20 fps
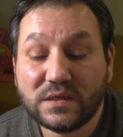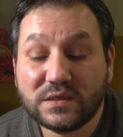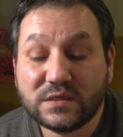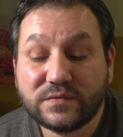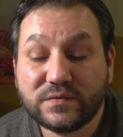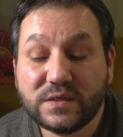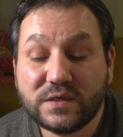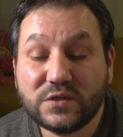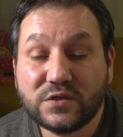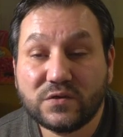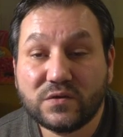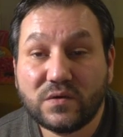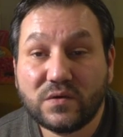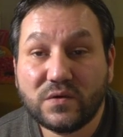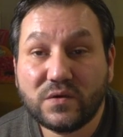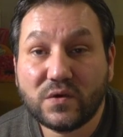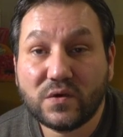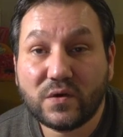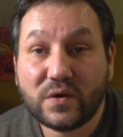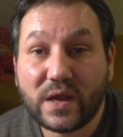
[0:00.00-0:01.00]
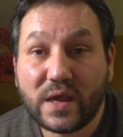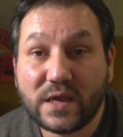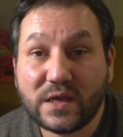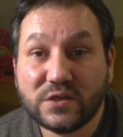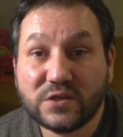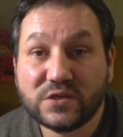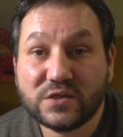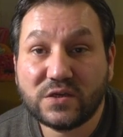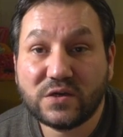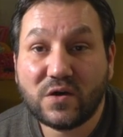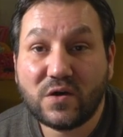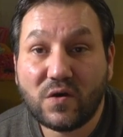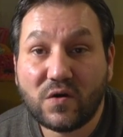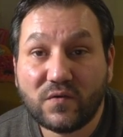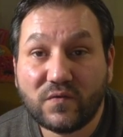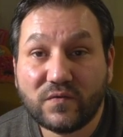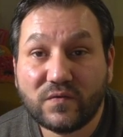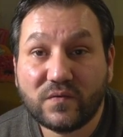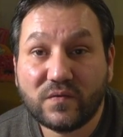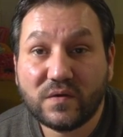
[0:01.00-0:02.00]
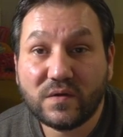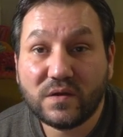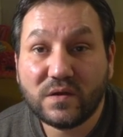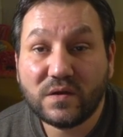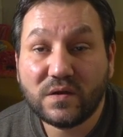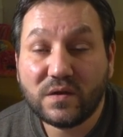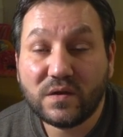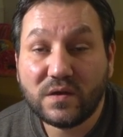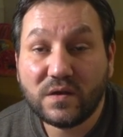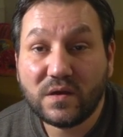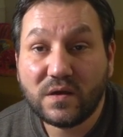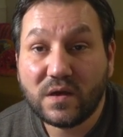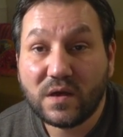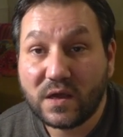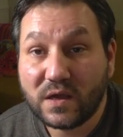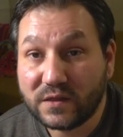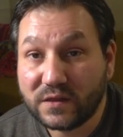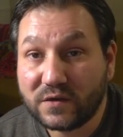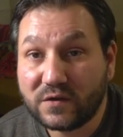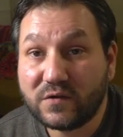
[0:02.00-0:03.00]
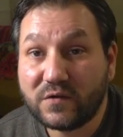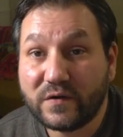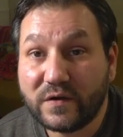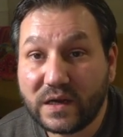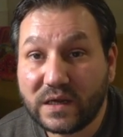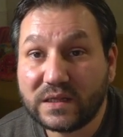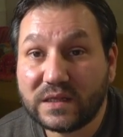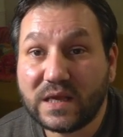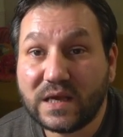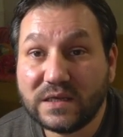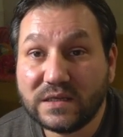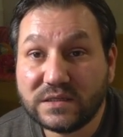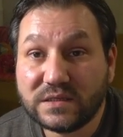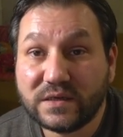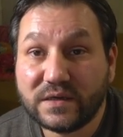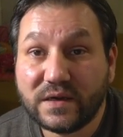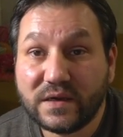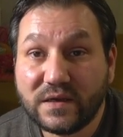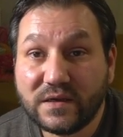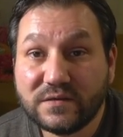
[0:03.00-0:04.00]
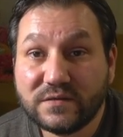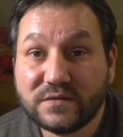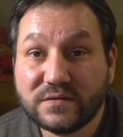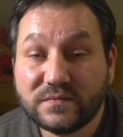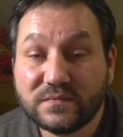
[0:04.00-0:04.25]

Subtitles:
Switch your engine off. And the correct answer is